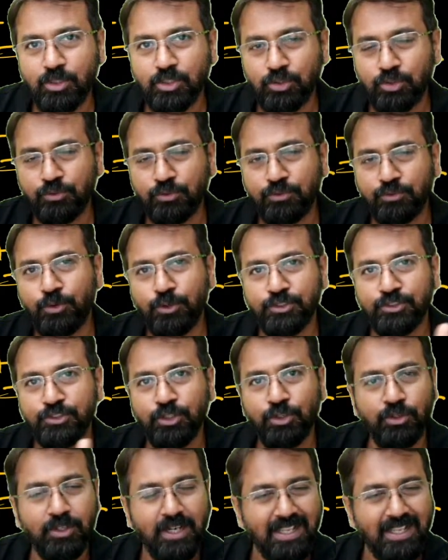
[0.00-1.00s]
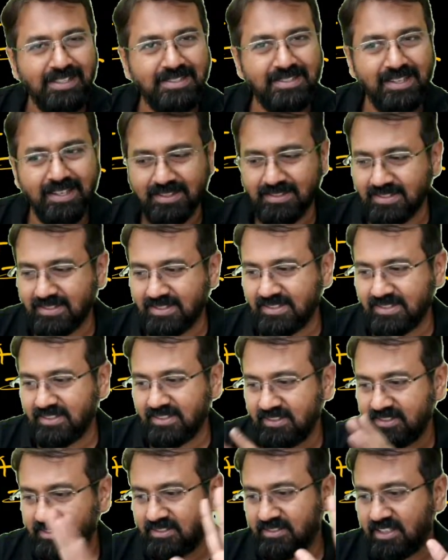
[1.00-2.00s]
So 4096.
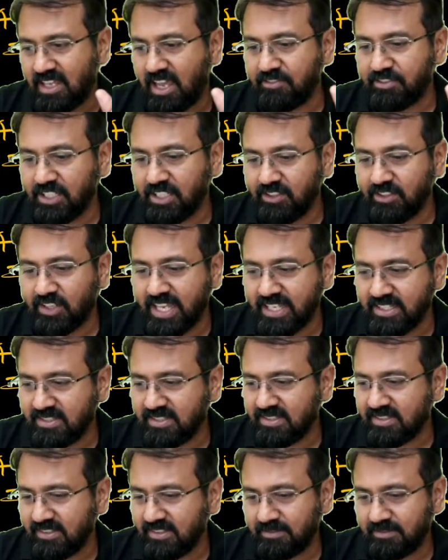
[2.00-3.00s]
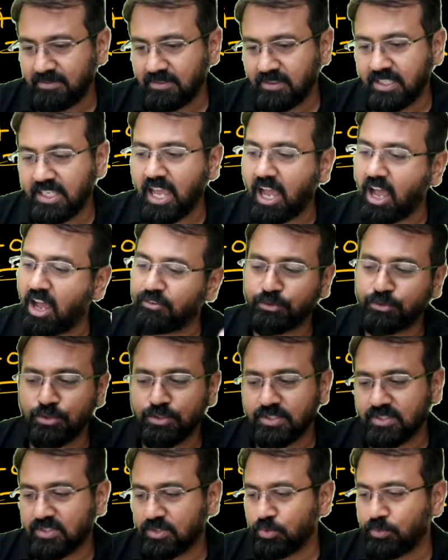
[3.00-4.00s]
Are we clear, guys? Yeah, of
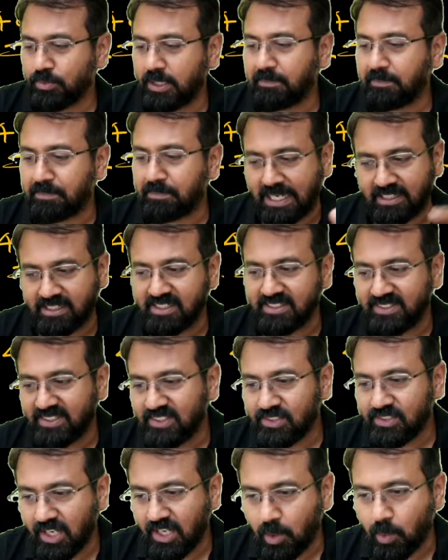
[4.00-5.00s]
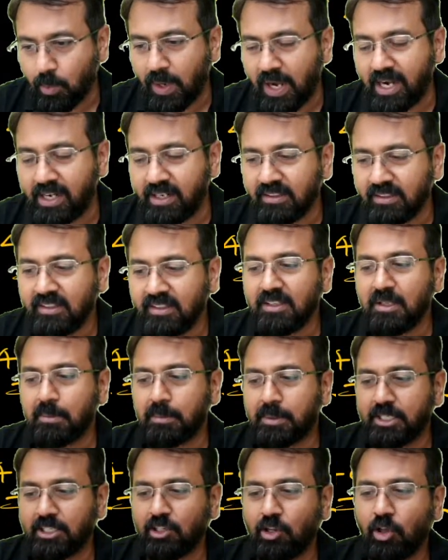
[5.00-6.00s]
course, Suman, practice is required.
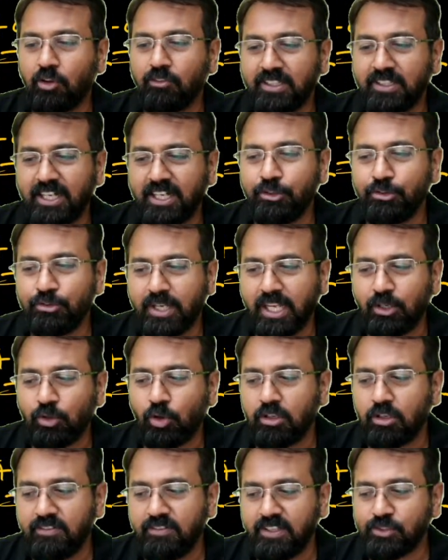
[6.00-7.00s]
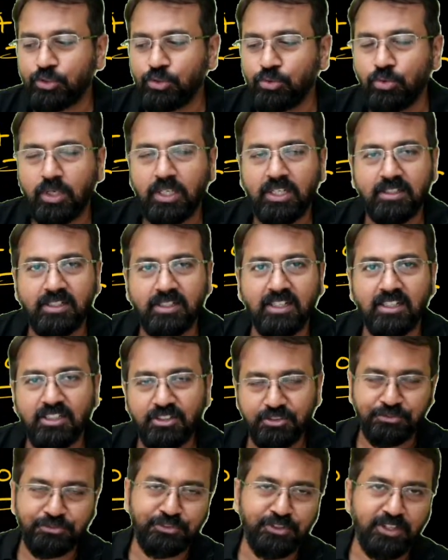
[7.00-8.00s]
But along with that, you can always do a little
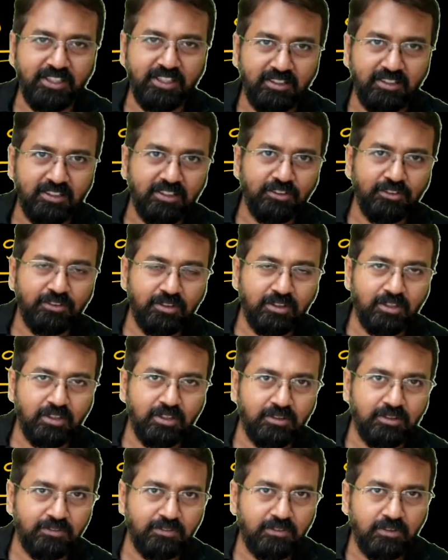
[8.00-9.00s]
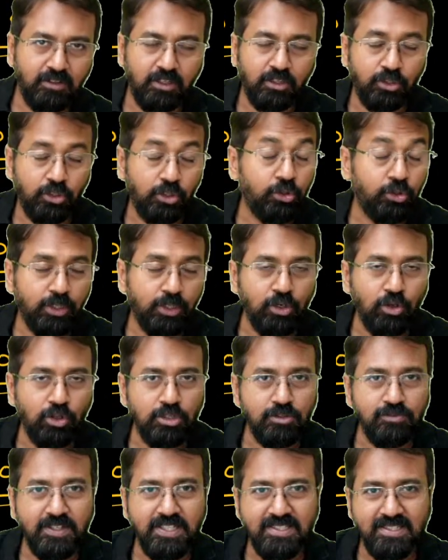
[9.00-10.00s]
different. You can
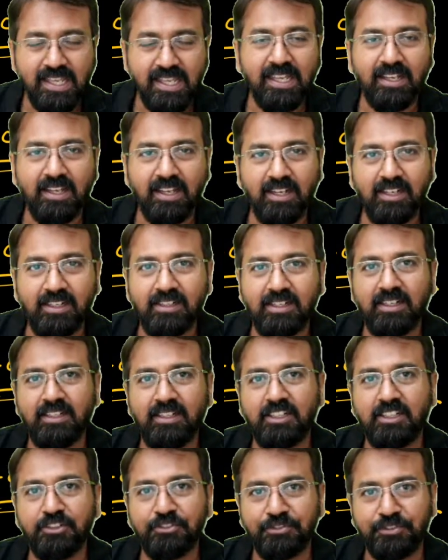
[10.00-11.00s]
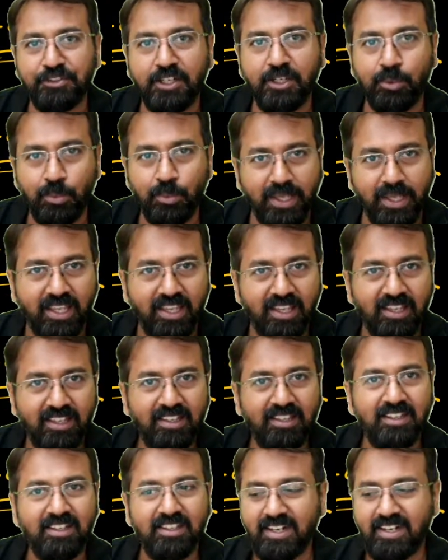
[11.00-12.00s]
always think a little in a different way,
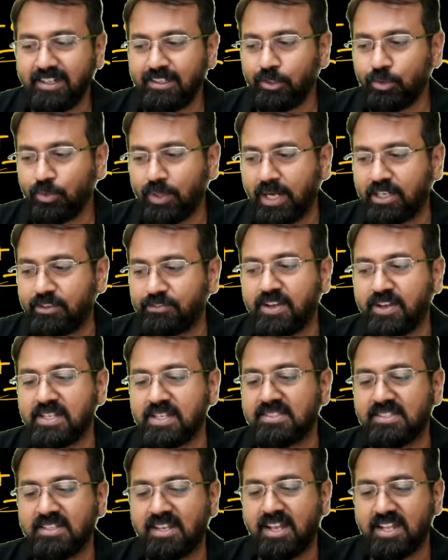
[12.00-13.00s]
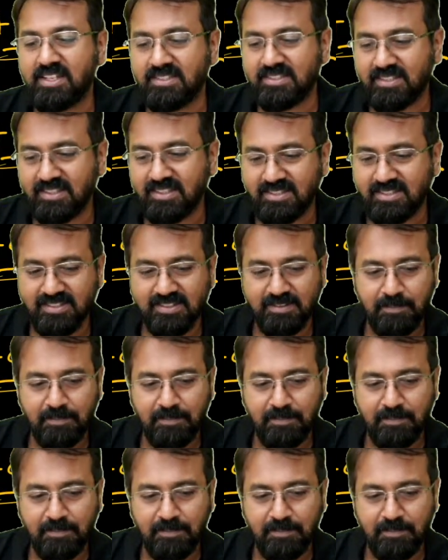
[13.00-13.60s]
right? To get faster answers.